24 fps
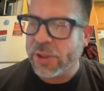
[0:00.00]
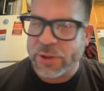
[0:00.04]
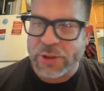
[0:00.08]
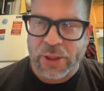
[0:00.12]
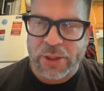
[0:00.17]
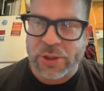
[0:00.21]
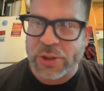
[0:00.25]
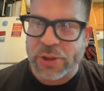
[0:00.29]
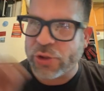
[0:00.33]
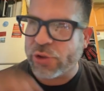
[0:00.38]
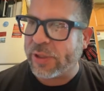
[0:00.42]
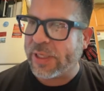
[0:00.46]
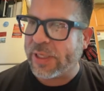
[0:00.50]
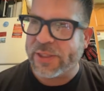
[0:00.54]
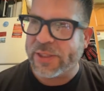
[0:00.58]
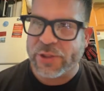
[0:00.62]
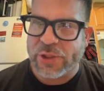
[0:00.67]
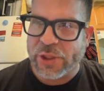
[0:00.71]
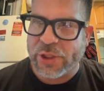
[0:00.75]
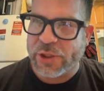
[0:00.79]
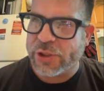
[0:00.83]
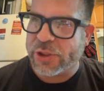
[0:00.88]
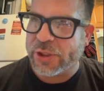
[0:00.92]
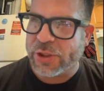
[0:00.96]
does a
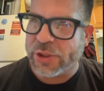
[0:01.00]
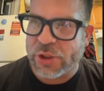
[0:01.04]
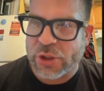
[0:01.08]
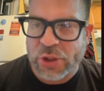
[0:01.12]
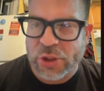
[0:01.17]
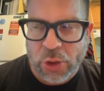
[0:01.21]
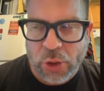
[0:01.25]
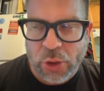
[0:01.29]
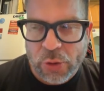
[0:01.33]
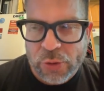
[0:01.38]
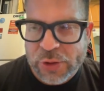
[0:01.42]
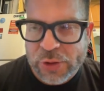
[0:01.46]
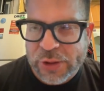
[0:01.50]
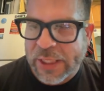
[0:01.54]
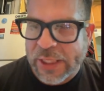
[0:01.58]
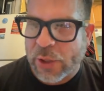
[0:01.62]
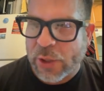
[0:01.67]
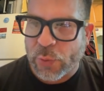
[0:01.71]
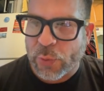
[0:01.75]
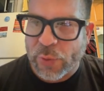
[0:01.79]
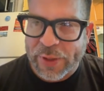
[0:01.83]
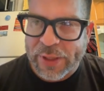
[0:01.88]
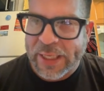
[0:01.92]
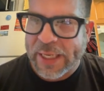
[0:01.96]
transition, slows
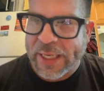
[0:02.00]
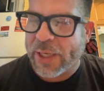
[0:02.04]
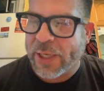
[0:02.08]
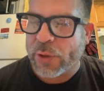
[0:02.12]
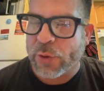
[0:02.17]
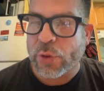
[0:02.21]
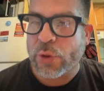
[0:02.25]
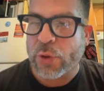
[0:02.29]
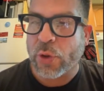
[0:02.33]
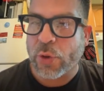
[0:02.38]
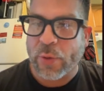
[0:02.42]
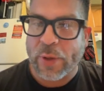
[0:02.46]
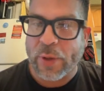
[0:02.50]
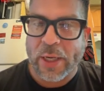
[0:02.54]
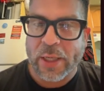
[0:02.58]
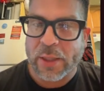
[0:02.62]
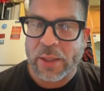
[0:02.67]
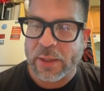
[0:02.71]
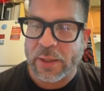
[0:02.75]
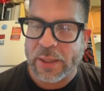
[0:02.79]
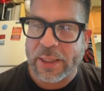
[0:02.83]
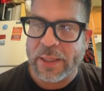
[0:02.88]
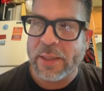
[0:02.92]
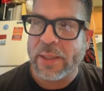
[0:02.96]
down with angle
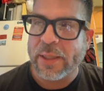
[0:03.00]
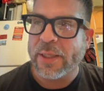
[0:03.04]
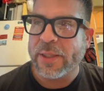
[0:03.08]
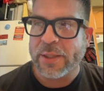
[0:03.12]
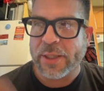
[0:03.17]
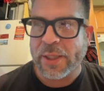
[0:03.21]
correctly,